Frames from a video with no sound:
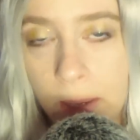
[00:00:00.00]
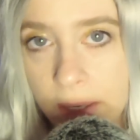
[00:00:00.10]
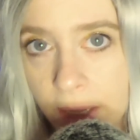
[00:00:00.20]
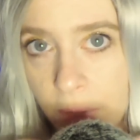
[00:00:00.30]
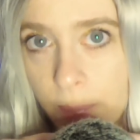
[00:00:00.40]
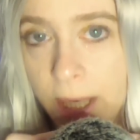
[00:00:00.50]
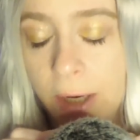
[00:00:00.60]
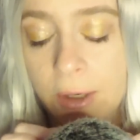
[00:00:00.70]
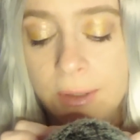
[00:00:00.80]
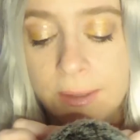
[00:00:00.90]
Now the
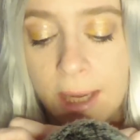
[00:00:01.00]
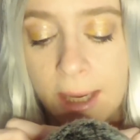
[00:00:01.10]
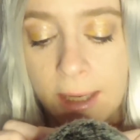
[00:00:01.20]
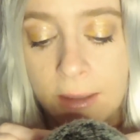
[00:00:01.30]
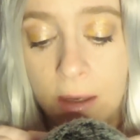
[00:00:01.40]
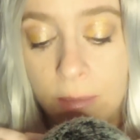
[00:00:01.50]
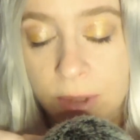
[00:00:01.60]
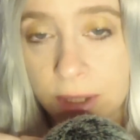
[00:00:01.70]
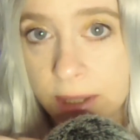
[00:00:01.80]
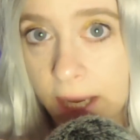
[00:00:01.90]
parents had come
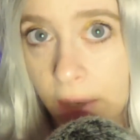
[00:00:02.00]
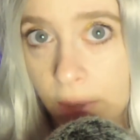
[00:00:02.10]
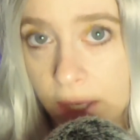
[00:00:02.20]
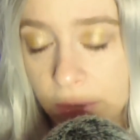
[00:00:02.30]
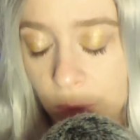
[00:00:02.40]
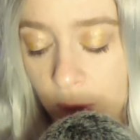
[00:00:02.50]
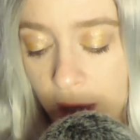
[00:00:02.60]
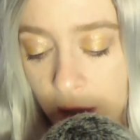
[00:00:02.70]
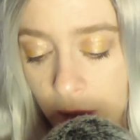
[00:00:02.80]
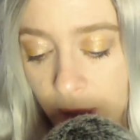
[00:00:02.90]
to town as
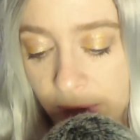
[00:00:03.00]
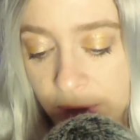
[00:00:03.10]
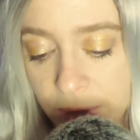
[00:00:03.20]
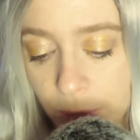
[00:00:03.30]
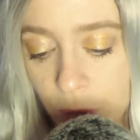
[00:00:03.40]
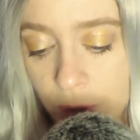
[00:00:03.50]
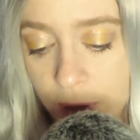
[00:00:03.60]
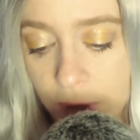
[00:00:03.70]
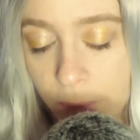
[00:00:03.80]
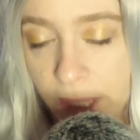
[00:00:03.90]
well by this point.